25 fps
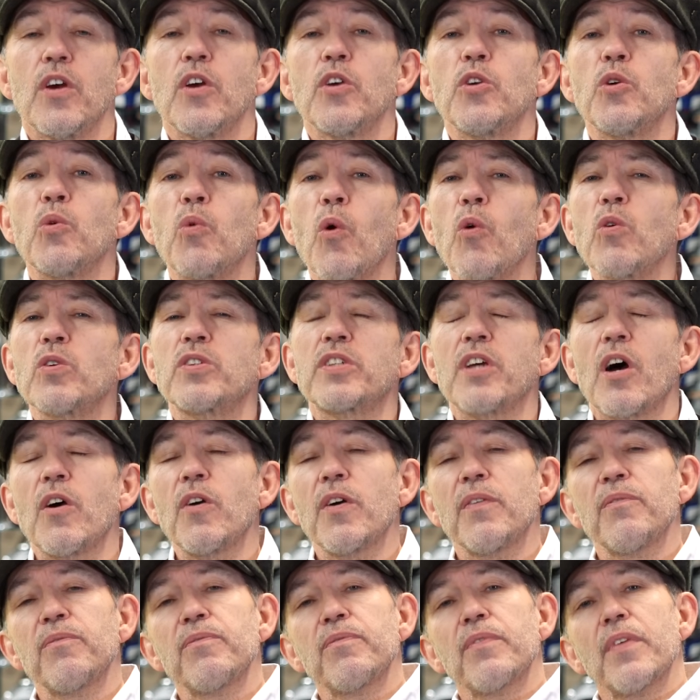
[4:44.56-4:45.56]
You
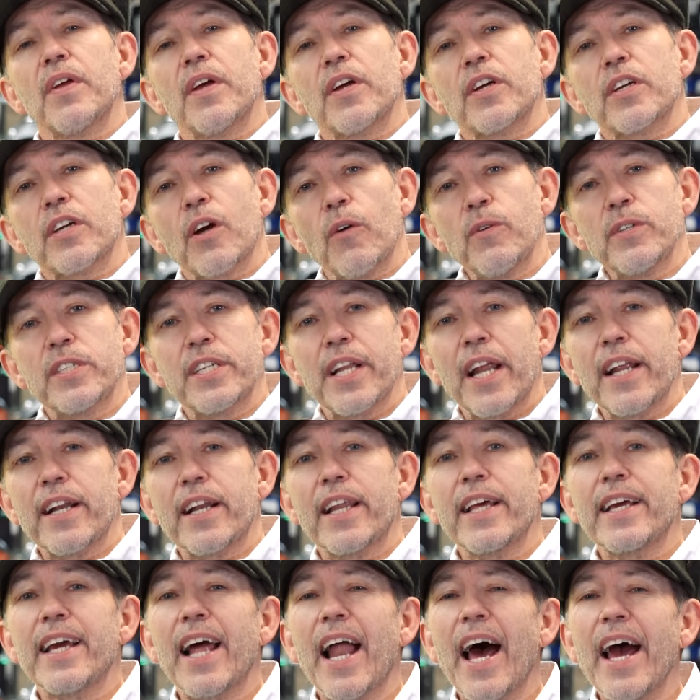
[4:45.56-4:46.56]
also,
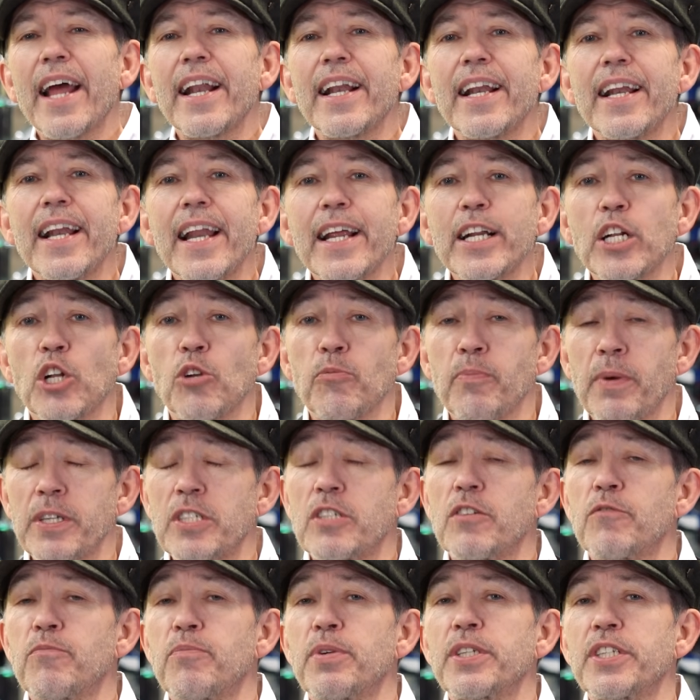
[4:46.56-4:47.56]
coincidentally, get a little bit
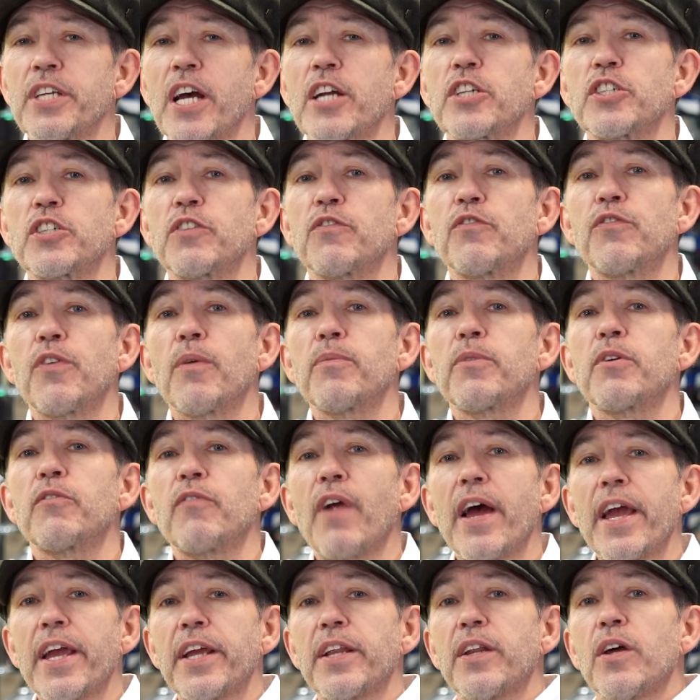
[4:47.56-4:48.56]
of protection from the
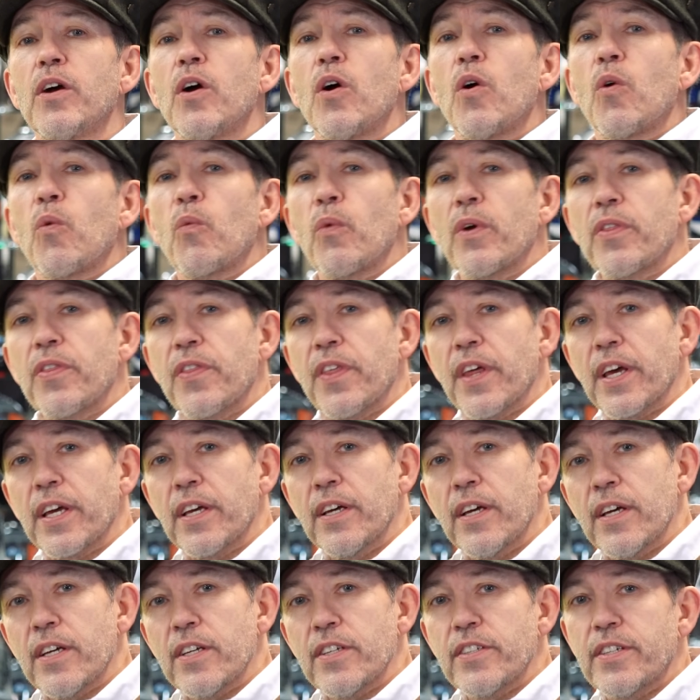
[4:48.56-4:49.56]
rain with the
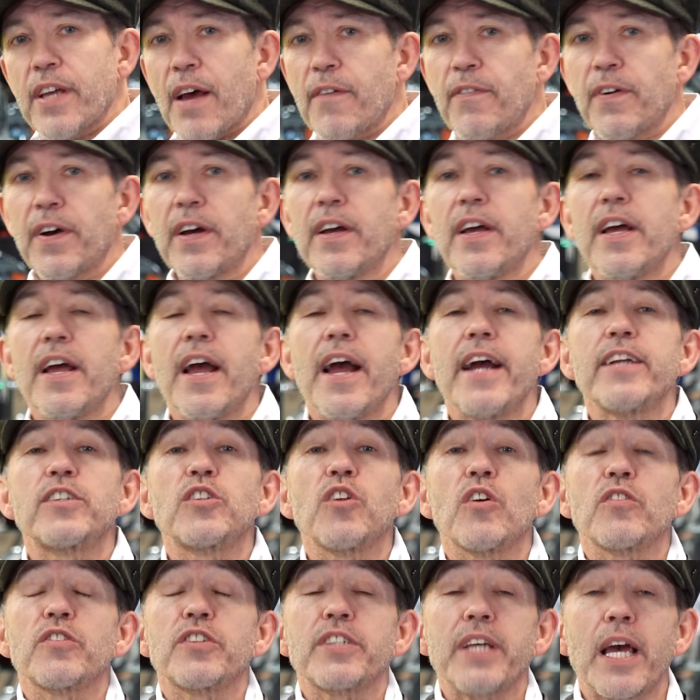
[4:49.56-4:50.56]
Zephyr. It's
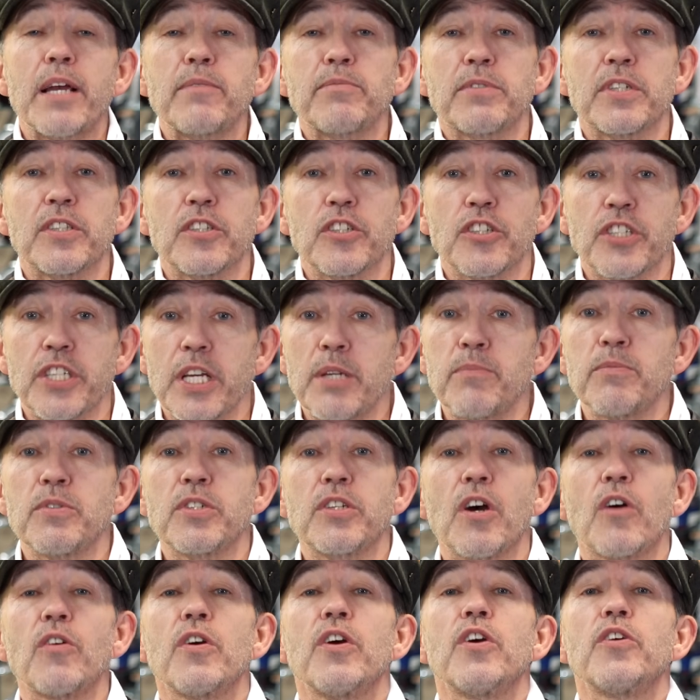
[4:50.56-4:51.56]
not taped at the seams,
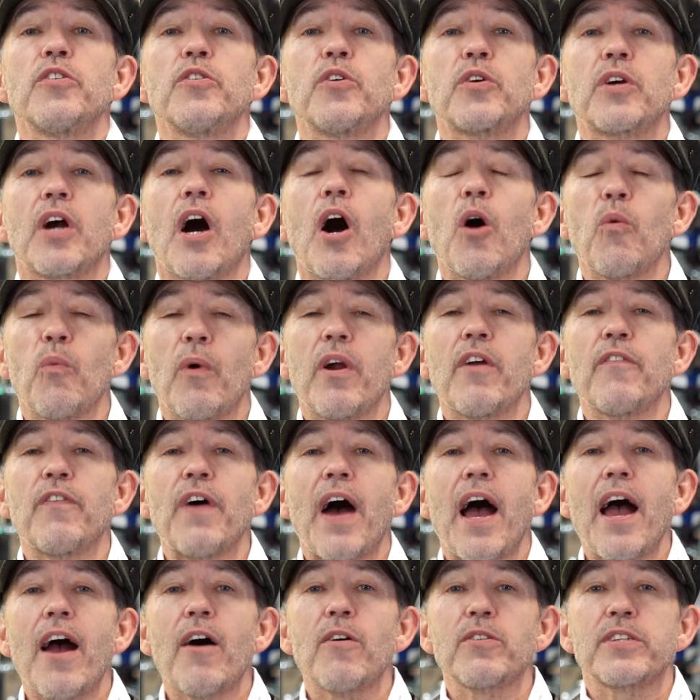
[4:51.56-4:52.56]
so you can't wear it for
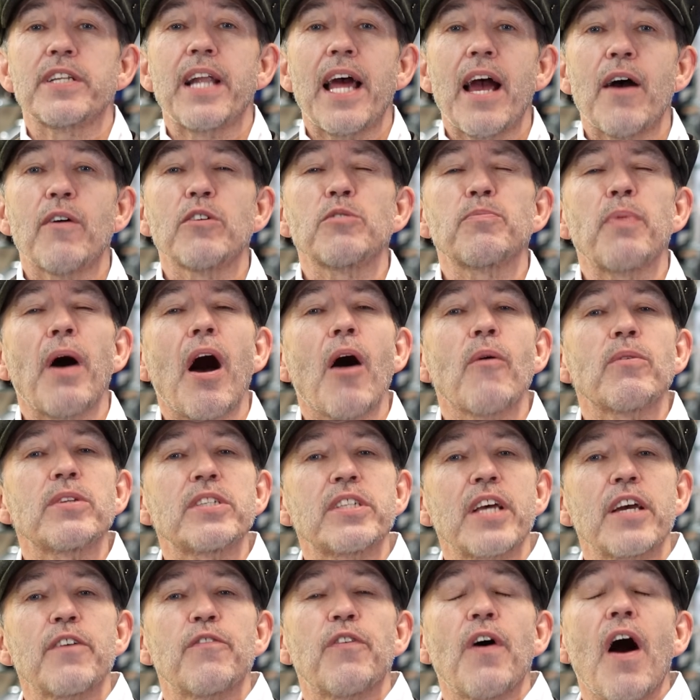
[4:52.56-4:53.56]
hours and hours, but I would
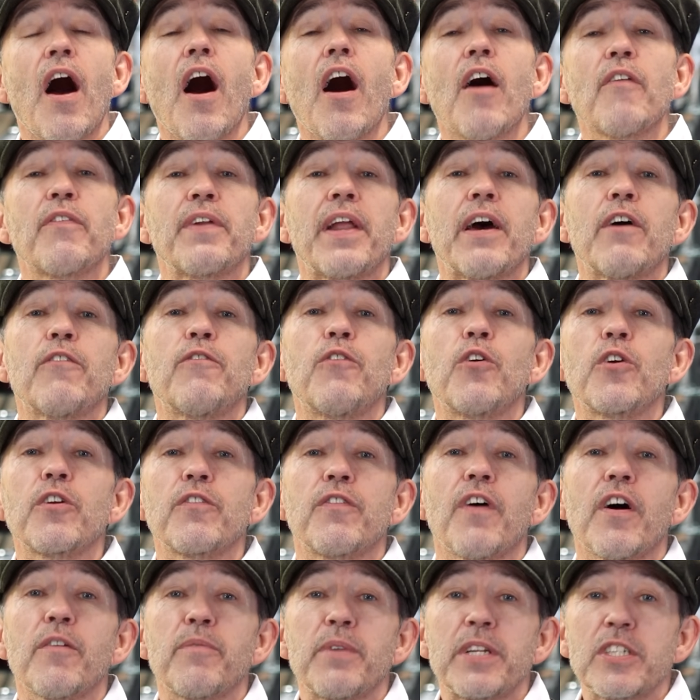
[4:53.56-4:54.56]
say for half an hour,
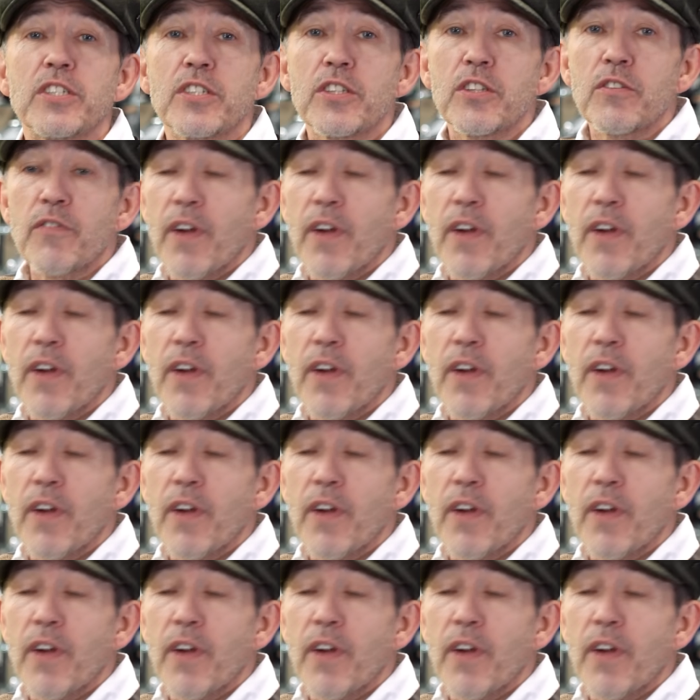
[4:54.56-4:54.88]
45 minutes in the